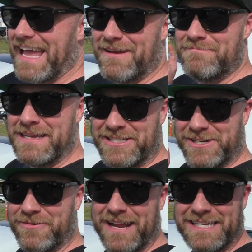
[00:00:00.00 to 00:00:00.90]
at
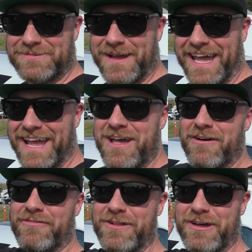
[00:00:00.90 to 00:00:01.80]
Mission Raceway
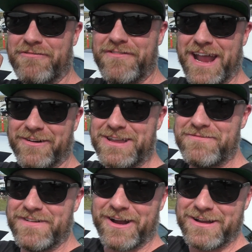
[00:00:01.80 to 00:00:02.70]
for the
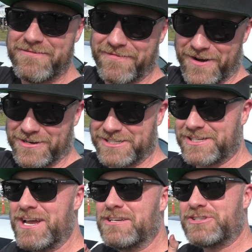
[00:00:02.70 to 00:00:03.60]
very first
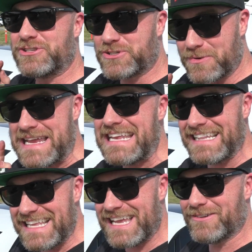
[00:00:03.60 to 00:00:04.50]
street
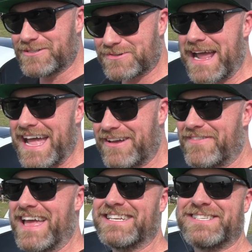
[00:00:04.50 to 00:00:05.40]
legal drag
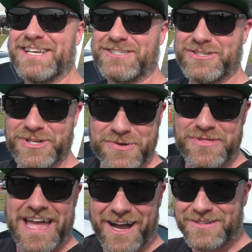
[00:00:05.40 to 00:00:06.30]
event since
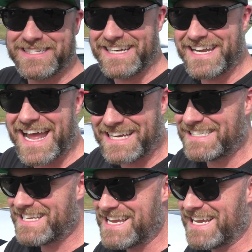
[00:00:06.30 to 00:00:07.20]

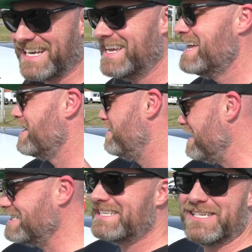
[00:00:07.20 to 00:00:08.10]
2019.
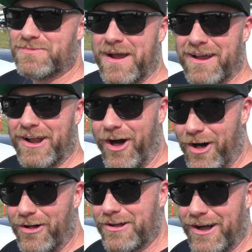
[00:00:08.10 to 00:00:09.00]
This is where it
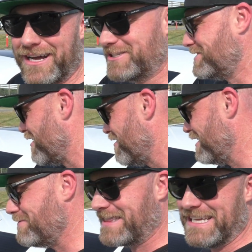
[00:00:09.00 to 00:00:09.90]
all got
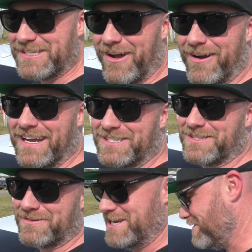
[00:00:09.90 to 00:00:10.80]
started with this
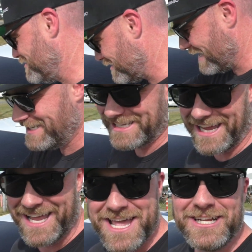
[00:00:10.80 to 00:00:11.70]
RS3, or should I
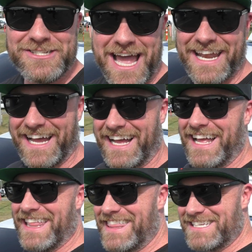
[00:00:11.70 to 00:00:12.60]
say, Jetta.
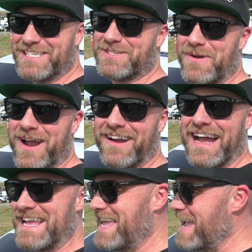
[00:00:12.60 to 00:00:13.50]
This is where
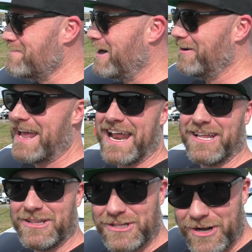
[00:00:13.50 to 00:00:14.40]
I came out and I
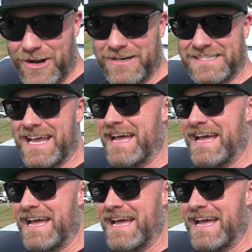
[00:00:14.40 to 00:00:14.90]
learned